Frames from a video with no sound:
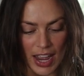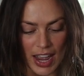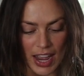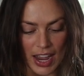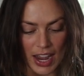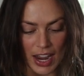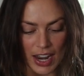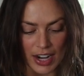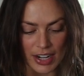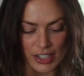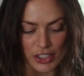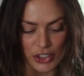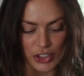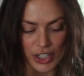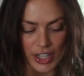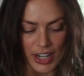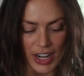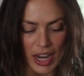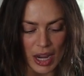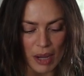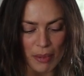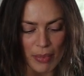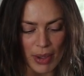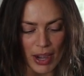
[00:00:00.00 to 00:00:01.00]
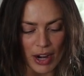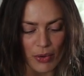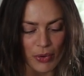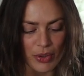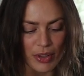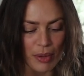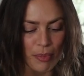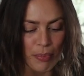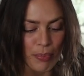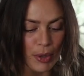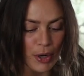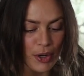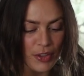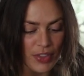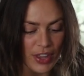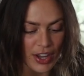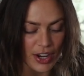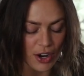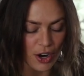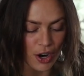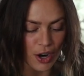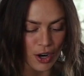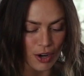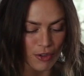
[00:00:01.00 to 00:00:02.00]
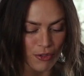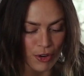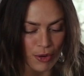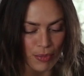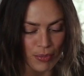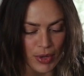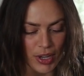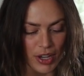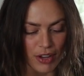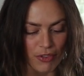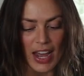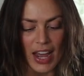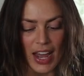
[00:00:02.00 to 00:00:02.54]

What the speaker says: and she came back with a birthday card for me.